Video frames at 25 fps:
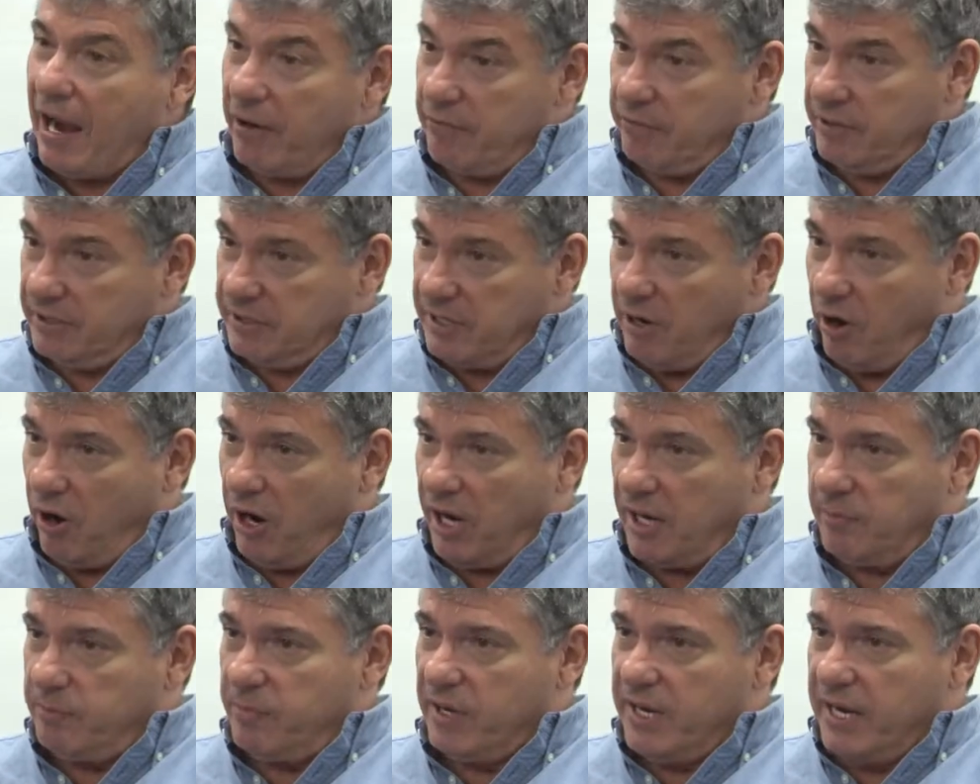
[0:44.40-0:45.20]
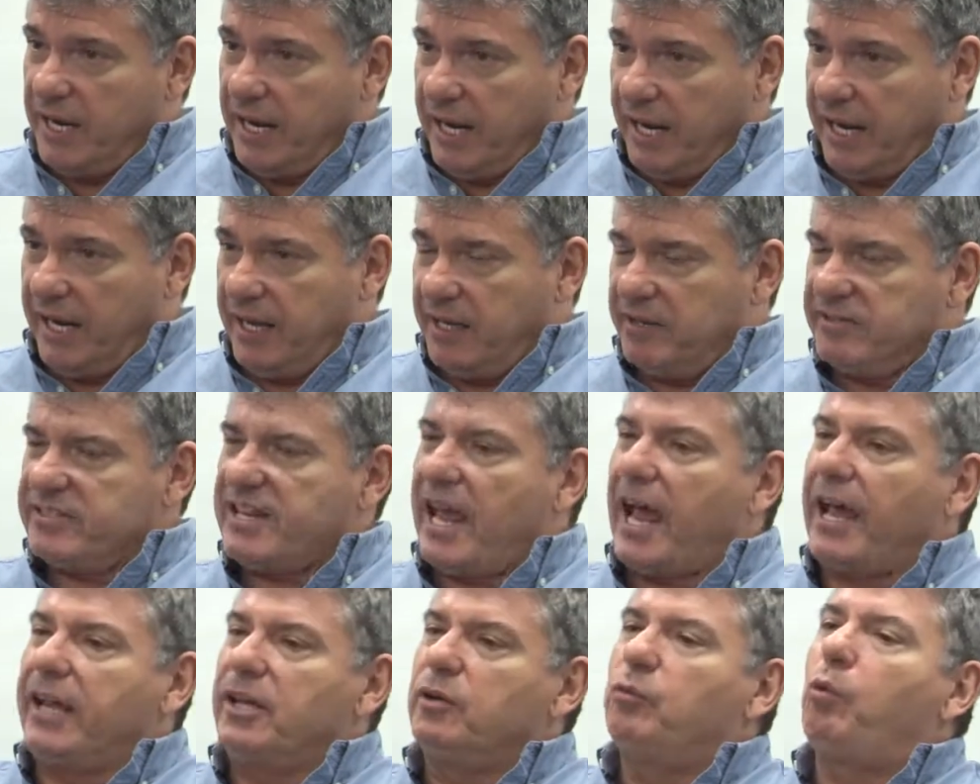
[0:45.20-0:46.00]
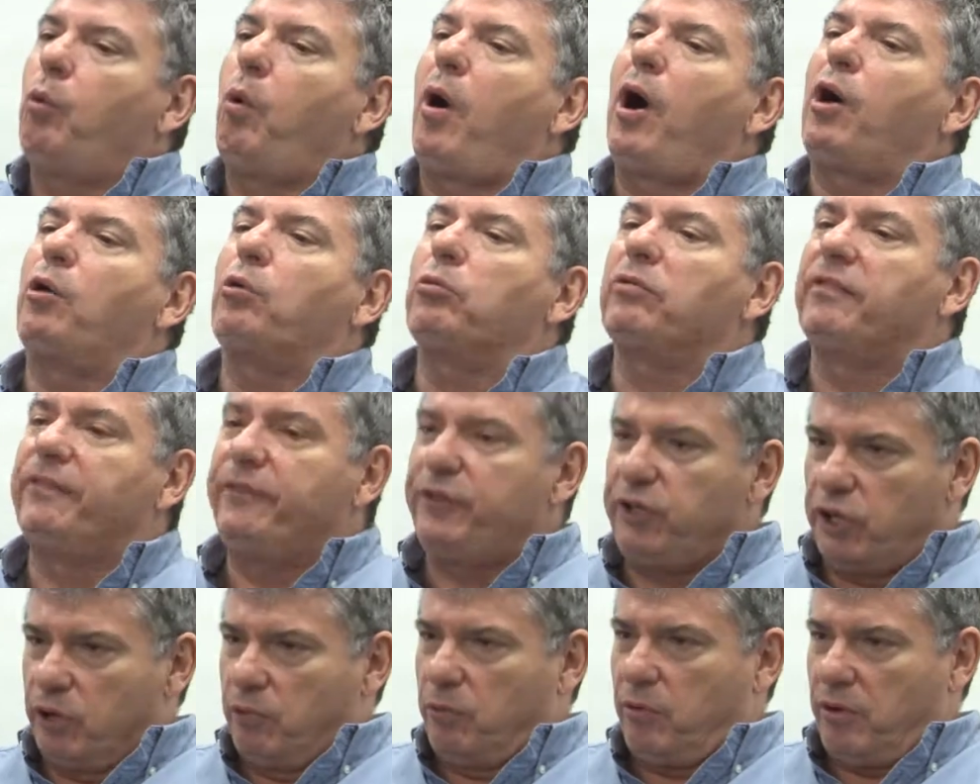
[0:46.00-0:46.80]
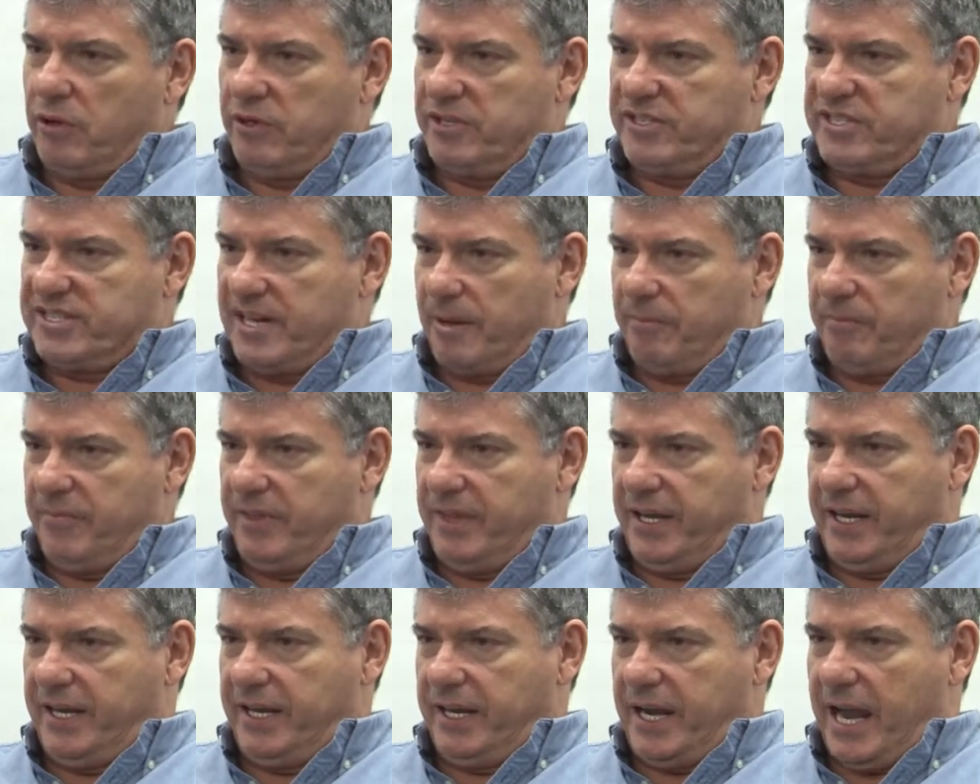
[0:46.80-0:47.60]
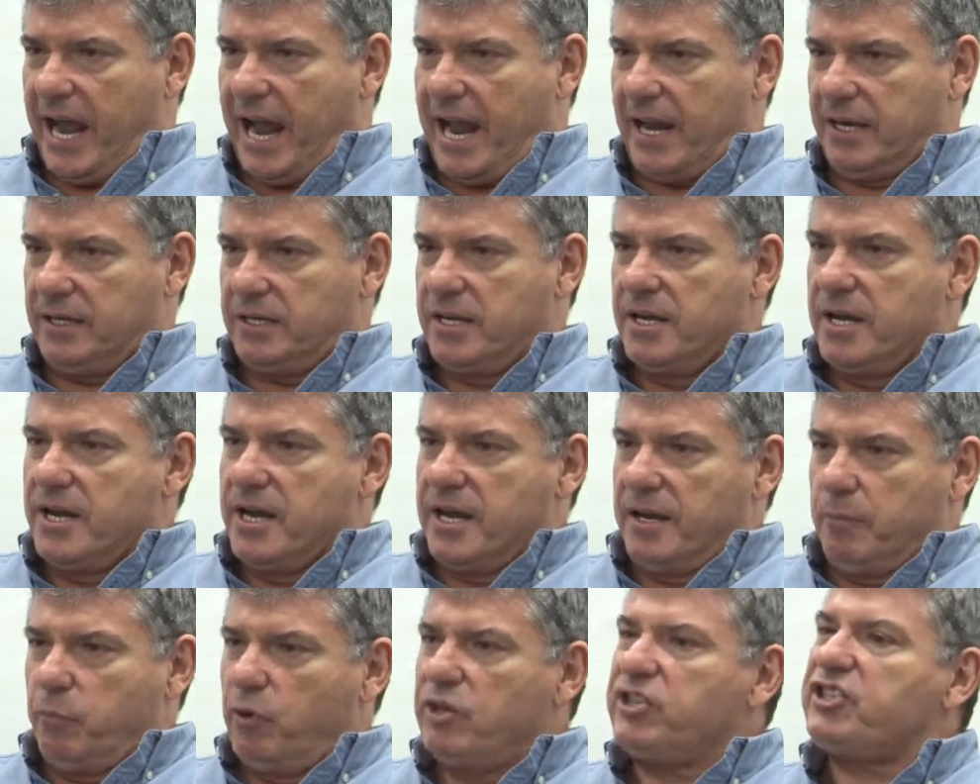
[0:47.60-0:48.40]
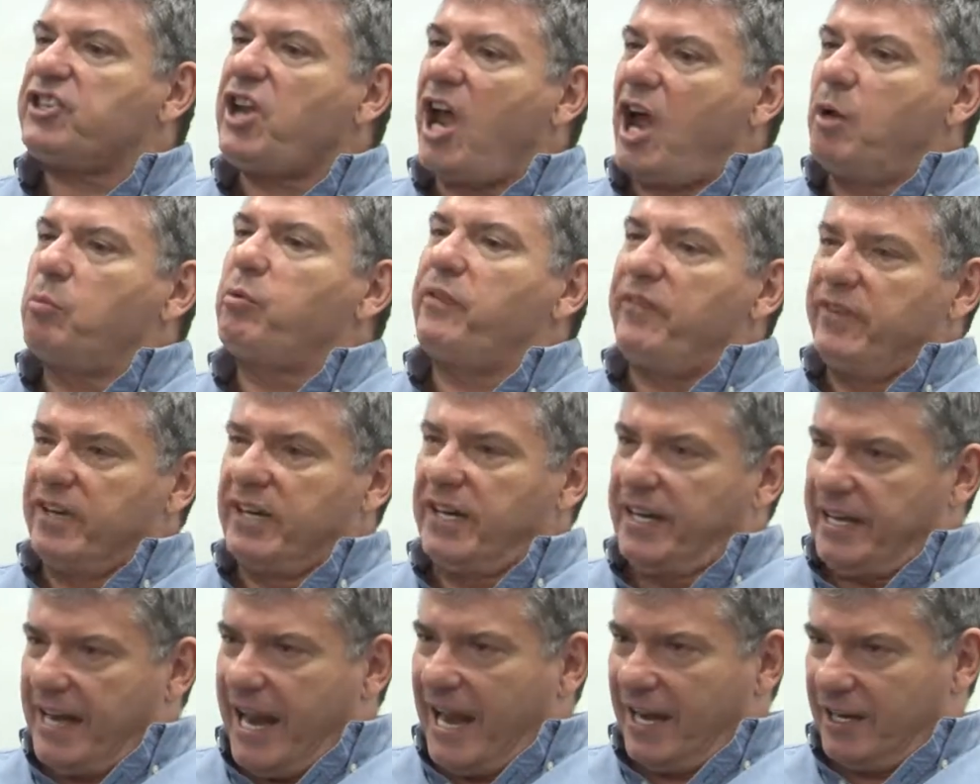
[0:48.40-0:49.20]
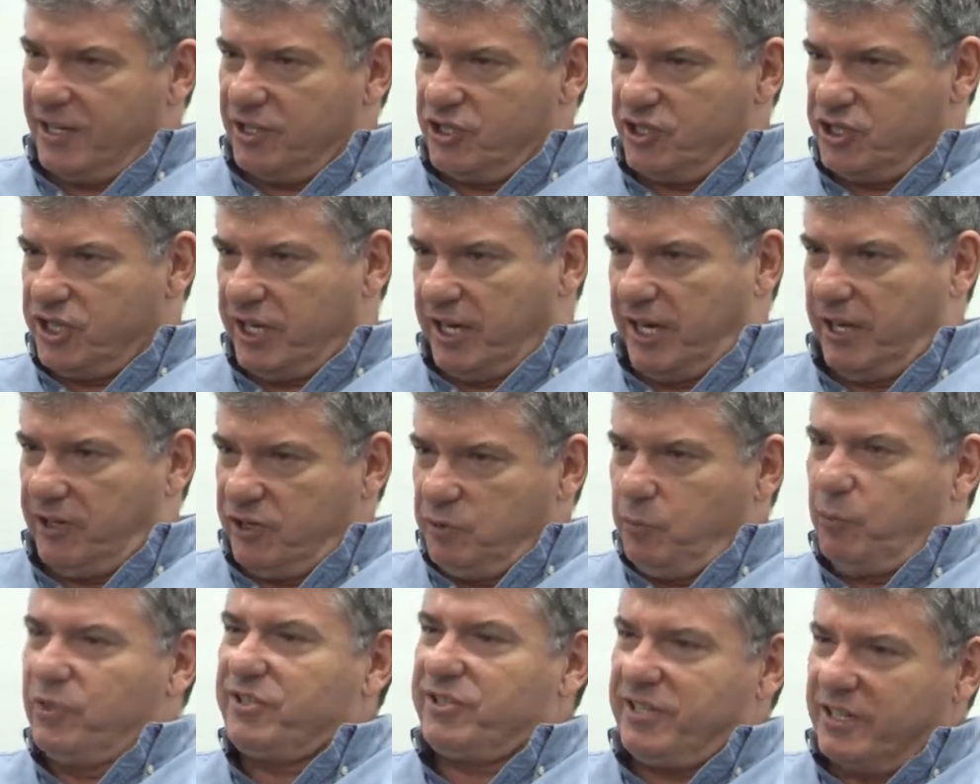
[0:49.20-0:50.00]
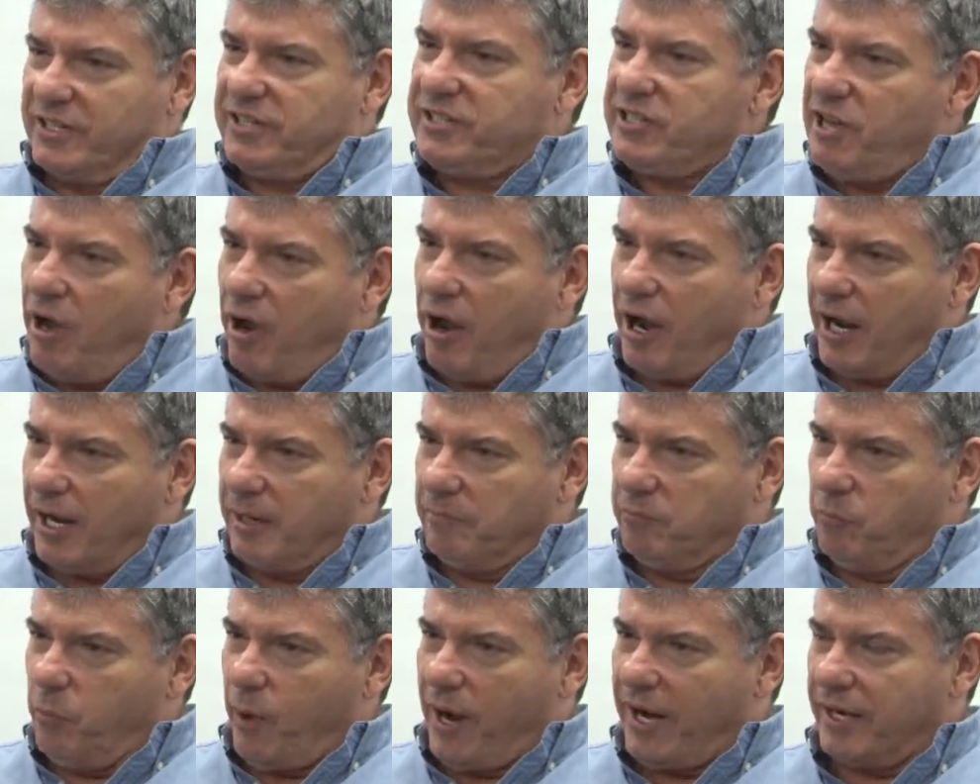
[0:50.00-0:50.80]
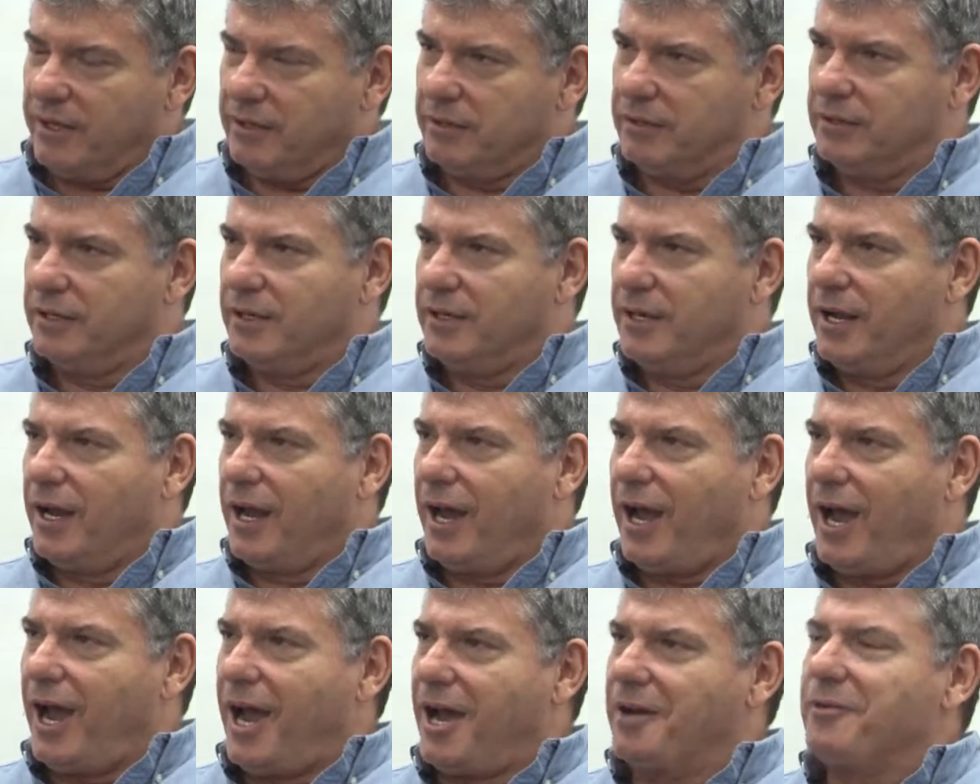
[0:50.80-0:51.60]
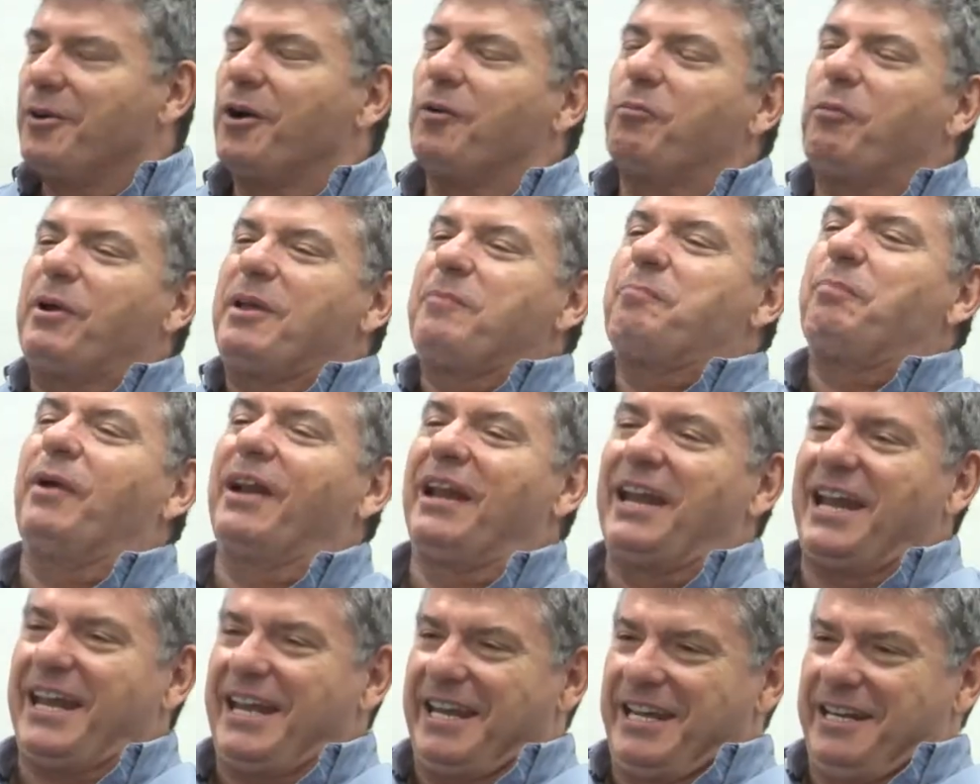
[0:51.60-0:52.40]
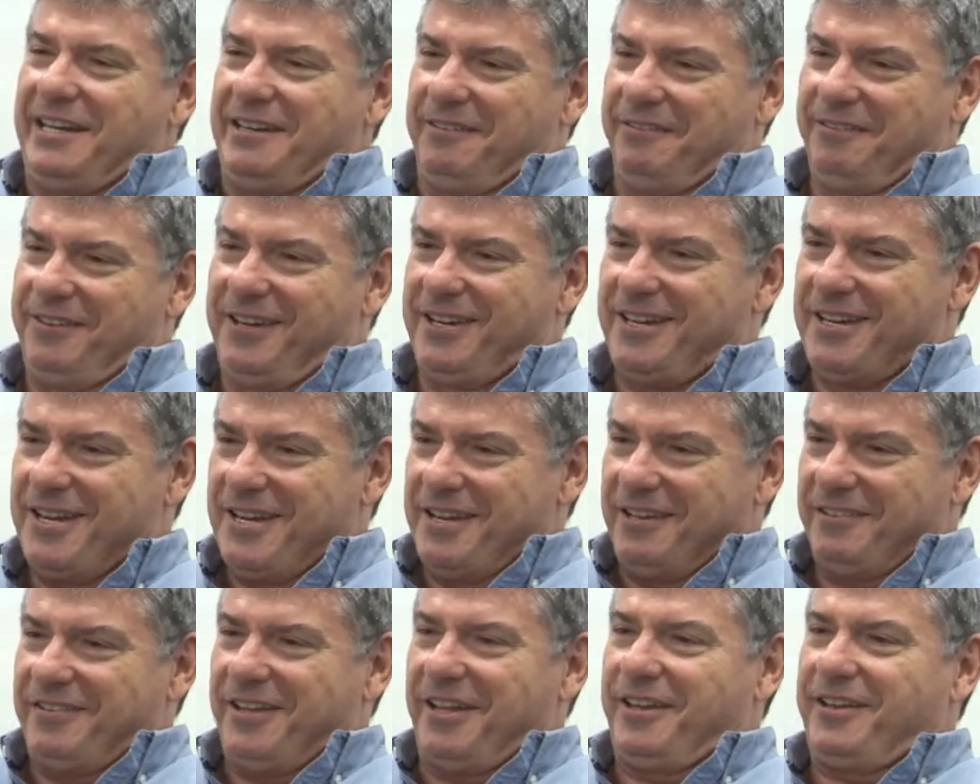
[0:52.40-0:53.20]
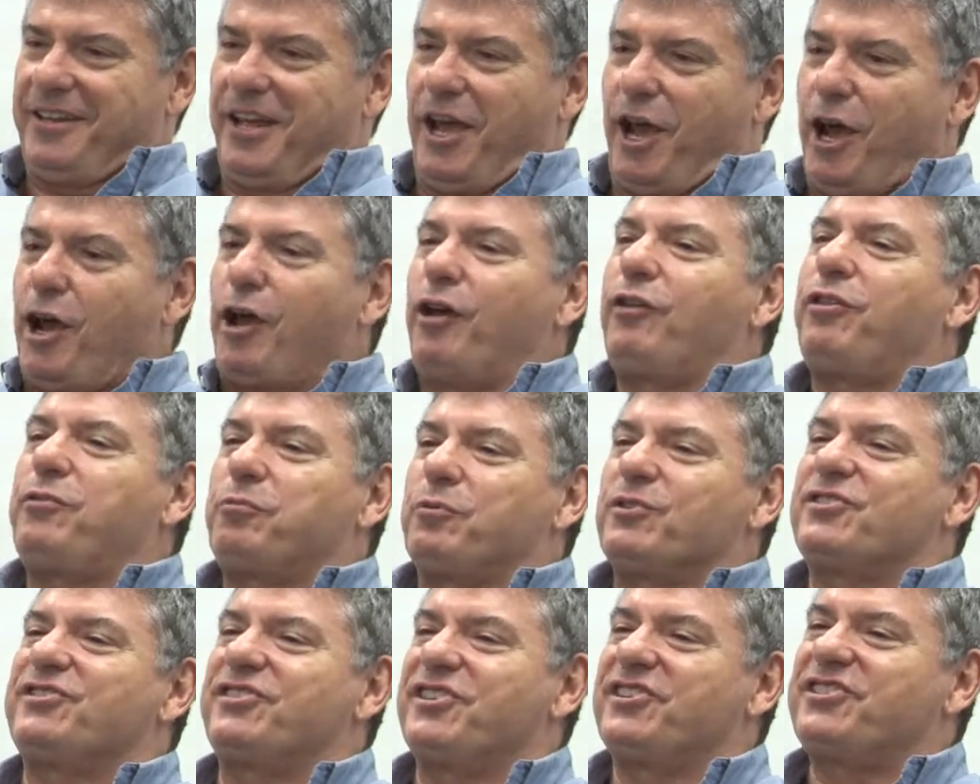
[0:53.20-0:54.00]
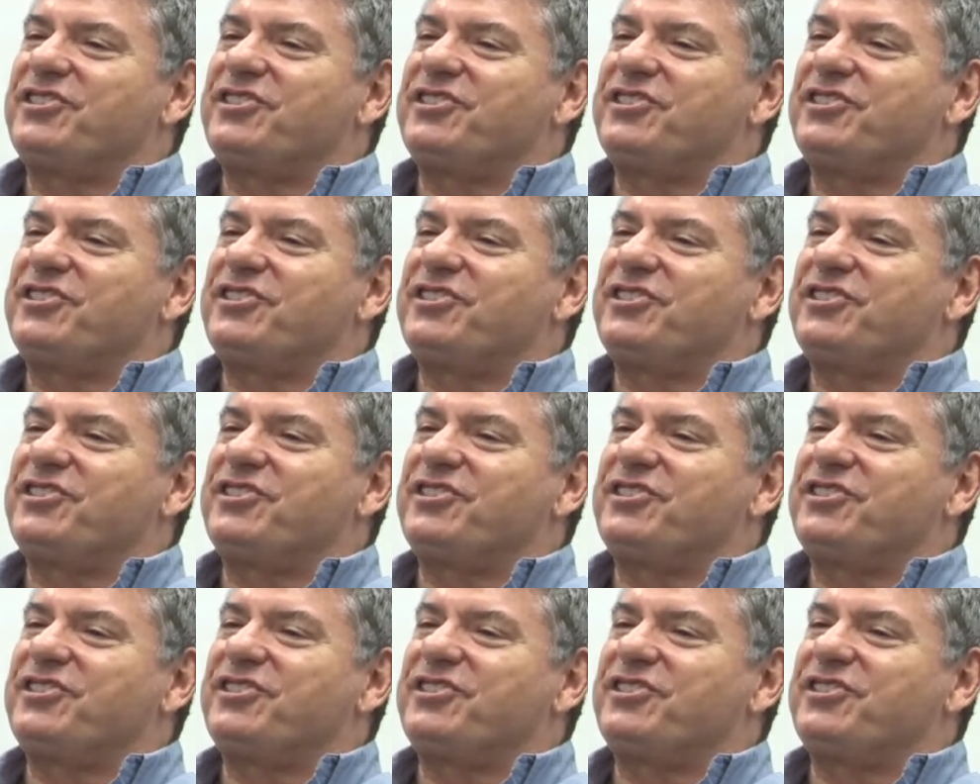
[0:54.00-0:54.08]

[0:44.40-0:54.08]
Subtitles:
paradigm is a world view on something. And we'll start with an analogy here. There was a time when we believed that the Earth was the